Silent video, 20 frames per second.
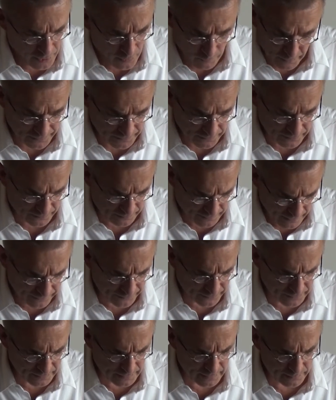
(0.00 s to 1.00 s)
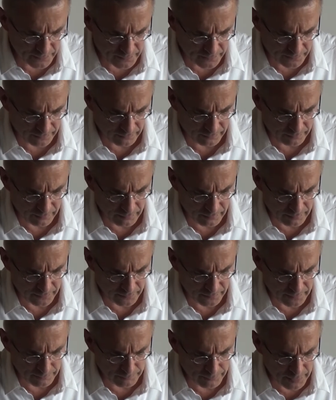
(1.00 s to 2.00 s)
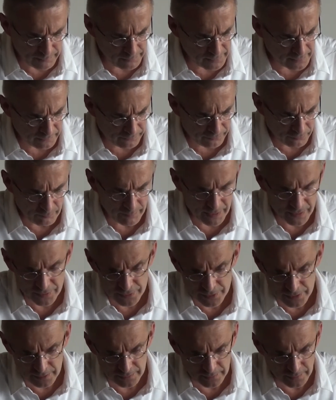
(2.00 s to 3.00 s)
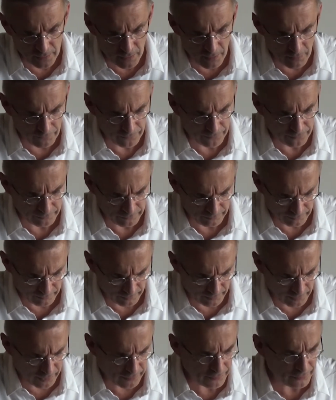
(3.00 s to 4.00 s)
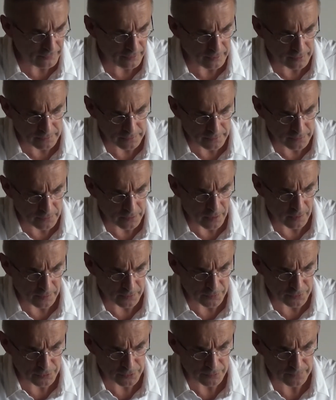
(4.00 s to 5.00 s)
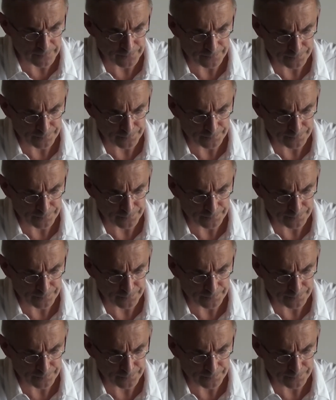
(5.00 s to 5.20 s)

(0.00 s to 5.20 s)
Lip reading: What is definitely missing here is the public formation of rational knowledge.